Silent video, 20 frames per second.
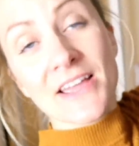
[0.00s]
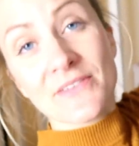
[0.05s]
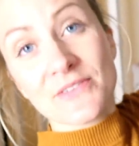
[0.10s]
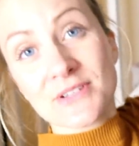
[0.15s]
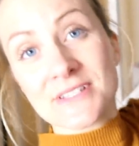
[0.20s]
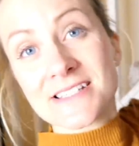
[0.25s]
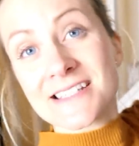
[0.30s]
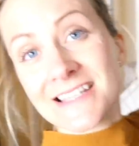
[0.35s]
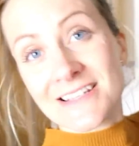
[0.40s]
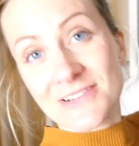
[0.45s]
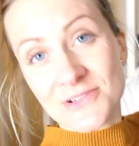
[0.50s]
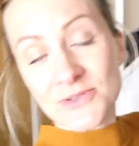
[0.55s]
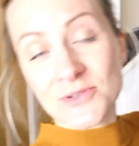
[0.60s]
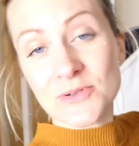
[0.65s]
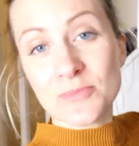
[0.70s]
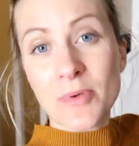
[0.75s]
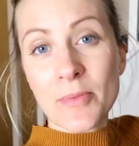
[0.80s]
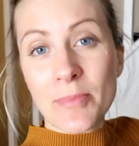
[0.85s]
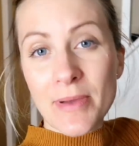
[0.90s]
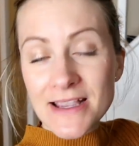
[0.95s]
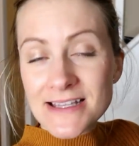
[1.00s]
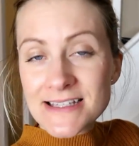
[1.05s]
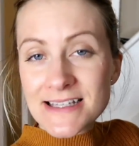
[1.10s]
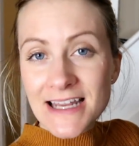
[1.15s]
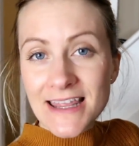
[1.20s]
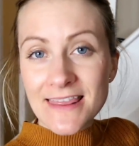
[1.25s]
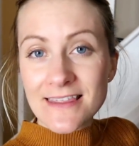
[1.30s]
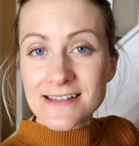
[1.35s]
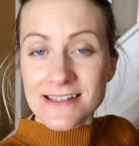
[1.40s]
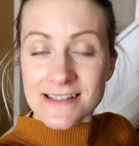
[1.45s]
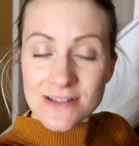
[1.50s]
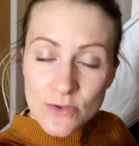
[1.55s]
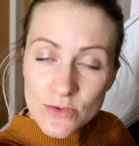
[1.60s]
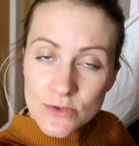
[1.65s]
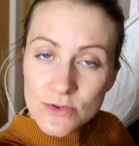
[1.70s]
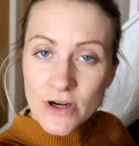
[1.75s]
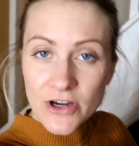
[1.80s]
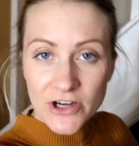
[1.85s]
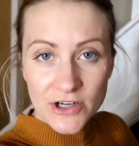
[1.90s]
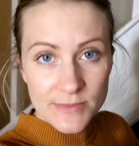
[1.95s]
if you can see it all, but basically this is
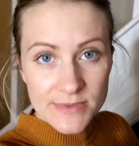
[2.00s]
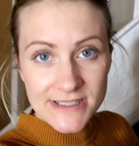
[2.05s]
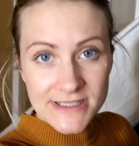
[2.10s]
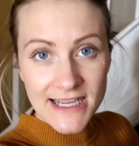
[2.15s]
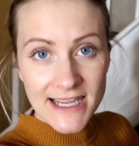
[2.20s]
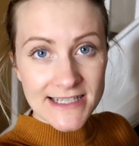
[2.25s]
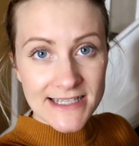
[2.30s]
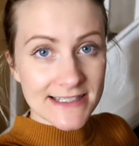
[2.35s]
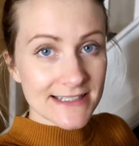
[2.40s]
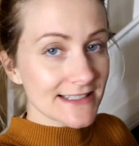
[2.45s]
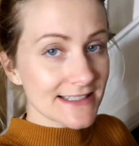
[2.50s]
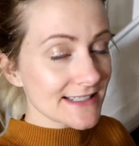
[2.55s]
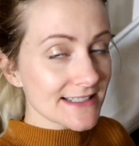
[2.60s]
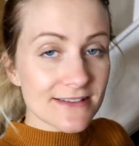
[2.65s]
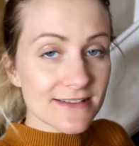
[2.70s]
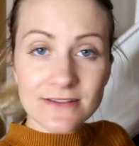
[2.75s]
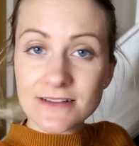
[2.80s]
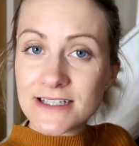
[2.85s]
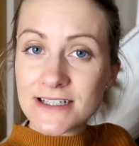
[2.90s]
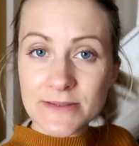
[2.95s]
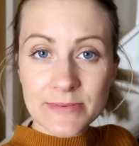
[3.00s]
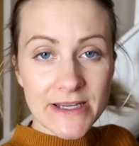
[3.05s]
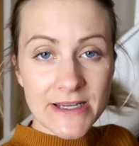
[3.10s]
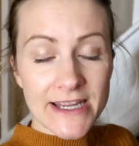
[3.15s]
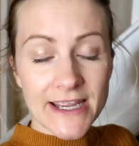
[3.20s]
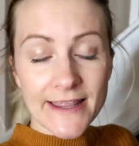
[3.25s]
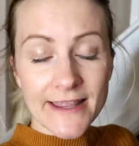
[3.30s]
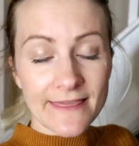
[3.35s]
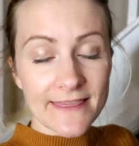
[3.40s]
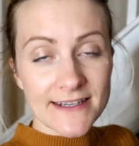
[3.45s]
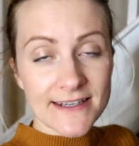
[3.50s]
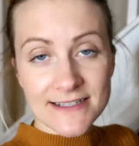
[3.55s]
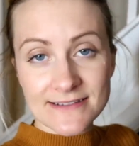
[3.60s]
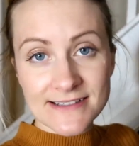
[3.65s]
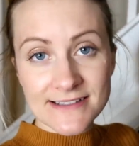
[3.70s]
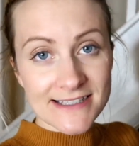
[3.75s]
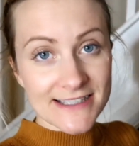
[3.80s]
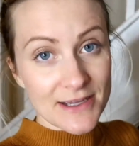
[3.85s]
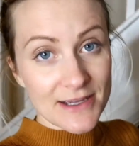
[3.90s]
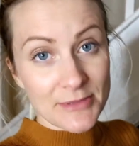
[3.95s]
all going upstairs. Does not need to be in the
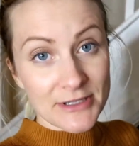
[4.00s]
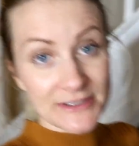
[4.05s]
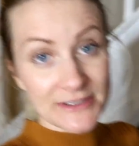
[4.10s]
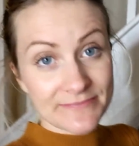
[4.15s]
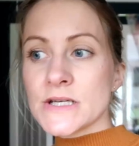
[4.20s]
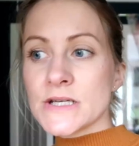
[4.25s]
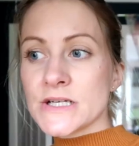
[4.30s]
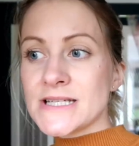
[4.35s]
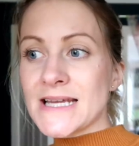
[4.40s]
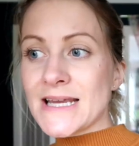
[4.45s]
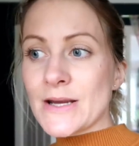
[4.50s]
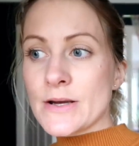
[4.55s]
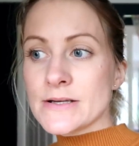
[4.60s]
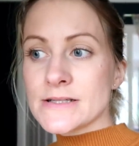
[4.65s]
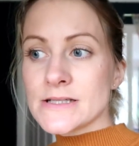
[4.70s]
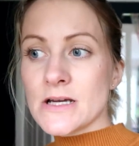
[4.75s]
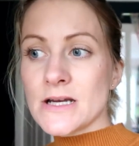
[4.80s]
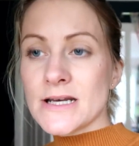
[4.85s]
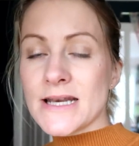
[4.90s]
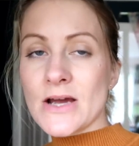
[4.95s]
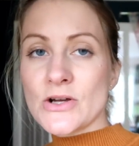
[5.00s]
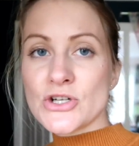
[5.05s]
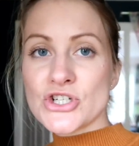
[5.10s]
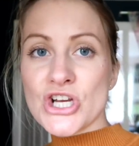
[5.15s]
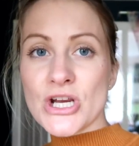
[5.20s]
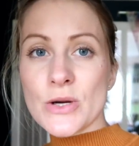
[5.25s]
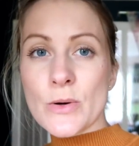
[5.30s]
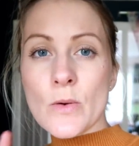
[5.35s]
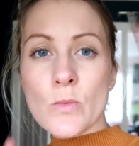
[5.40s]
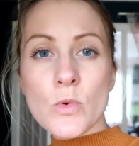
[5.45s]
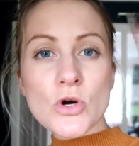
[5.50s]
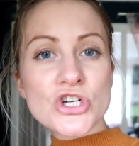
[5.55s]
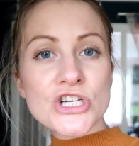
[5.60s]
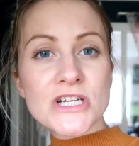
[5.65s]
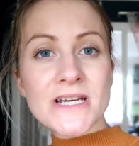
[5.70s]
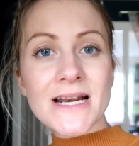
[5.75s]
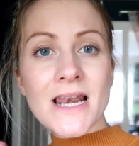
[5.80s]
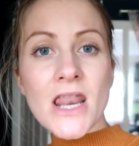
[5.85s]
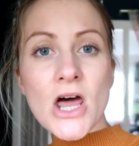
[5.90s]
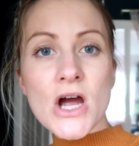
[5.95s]
downstairs cupboard. going to take you outside now and show you our
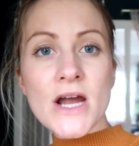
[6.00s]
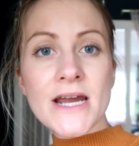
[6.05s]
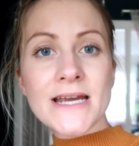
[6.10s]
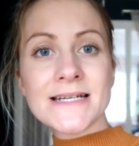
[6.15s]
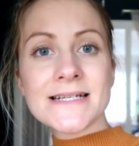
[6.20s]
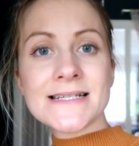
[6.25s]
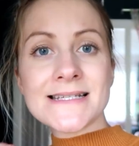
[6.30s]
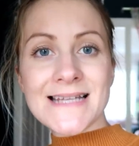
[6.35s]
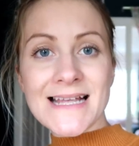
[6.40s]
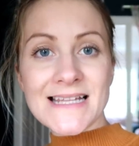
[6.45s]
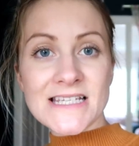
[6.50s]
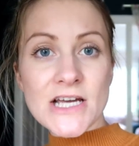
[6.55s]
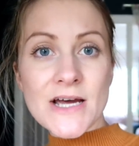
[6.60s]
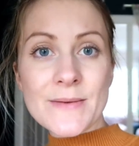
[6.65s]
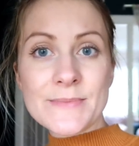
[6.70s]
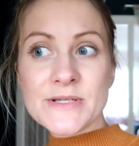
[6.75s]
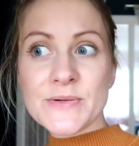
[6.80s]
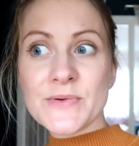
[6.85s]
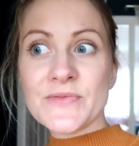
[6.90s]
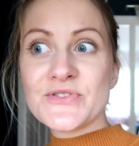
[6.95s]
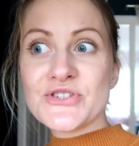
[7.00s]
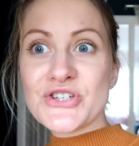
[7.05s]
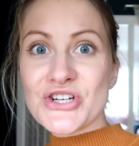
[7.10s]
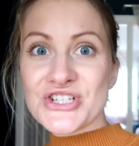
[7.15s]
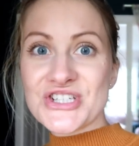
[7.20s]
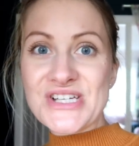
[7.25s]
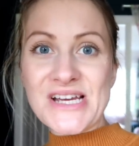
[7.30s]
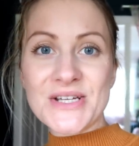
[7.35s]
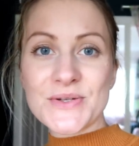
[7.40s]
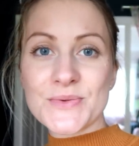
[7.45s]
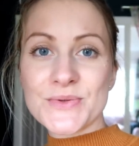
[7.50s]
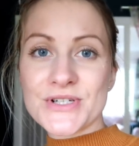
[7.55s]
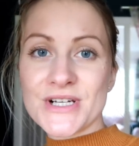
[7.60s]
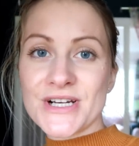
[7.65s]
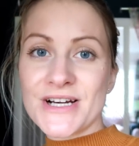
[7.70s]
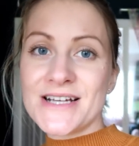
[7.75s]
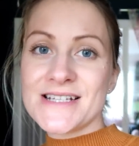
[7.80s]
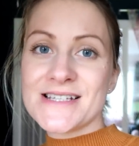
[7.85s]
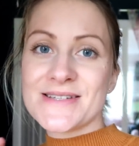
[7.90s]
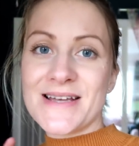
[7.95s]
washing line setup. So we've just changed
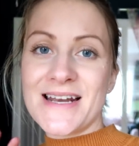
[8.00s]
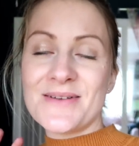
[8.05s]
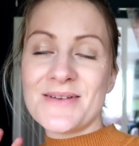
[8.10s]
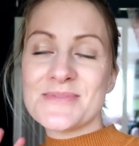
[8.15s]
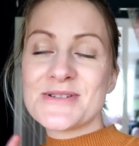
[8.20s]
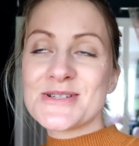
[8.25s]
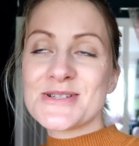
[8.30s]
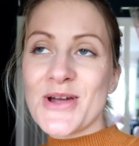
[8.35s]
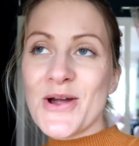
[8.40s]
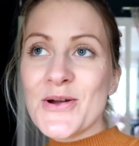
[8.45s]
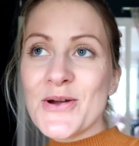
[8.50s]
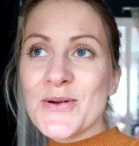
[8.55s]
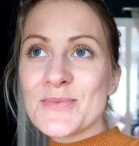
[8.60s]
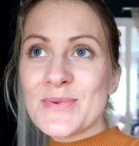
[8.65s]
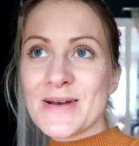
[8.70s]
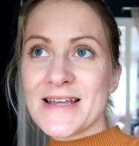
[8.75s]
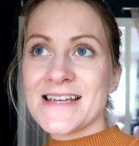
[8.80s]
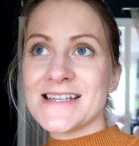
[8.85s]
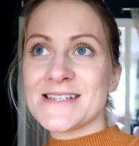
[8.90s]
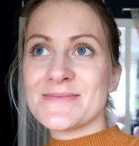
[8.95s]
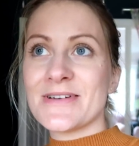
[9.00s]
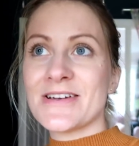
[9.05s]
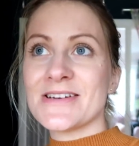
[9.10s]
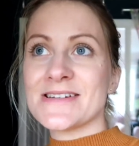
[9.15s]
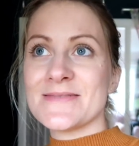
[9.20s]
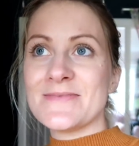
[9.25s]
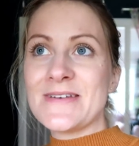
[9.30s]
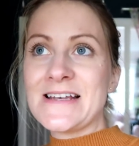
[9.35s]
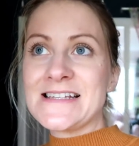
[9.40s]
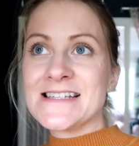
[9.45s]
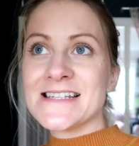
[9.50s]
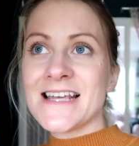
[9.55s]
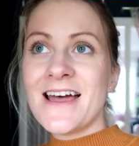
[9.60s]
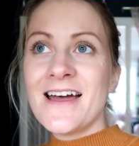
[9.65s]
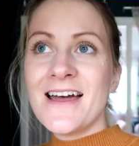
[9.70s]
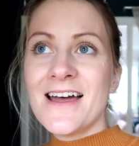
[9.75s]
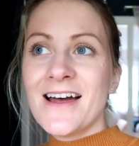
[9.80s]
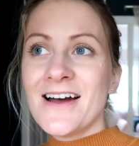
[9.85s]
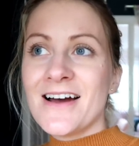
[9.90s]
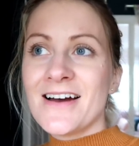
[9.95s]
washing lines and I'm so pleased because it means
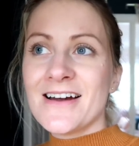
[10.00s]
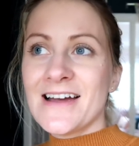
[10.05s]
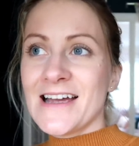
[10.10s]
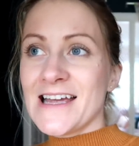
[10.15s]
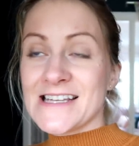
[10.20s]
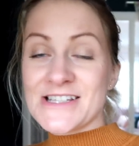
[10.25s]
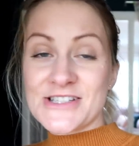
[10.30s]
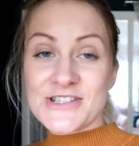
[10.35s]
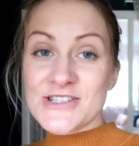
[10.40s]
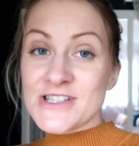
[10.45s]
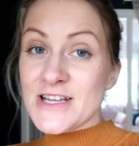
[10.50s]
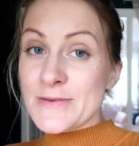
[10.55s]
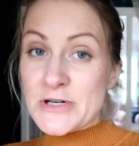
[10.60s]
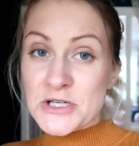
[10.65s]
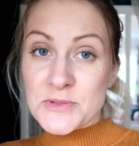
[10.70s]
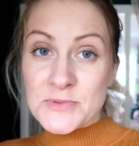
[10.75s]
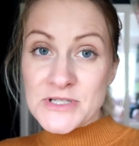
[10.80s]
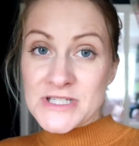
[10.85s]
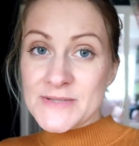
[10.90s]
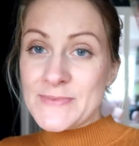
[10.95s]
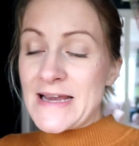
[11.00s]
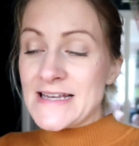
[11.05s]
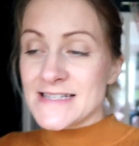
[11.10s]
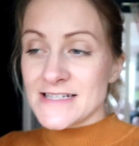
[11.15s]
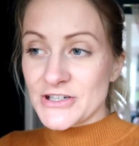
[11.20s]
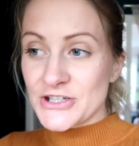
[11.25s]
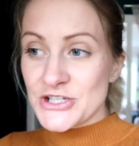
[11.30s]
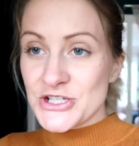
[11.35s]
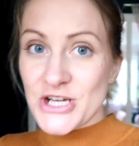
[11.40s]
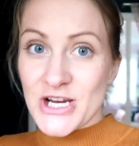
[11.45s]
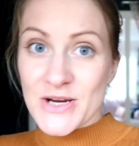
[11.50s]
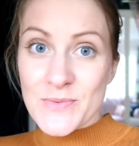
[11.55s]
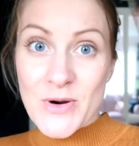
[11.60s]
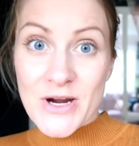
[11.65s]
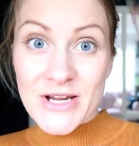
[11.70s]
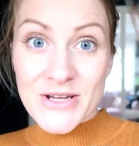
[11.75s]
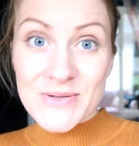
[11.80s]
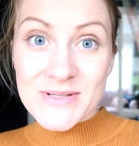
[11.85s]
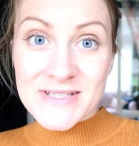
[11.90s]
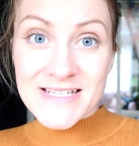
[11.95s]
it's just so much more space. I'm going to show you
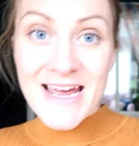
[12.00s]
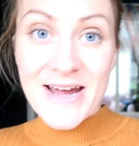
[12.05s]
what I use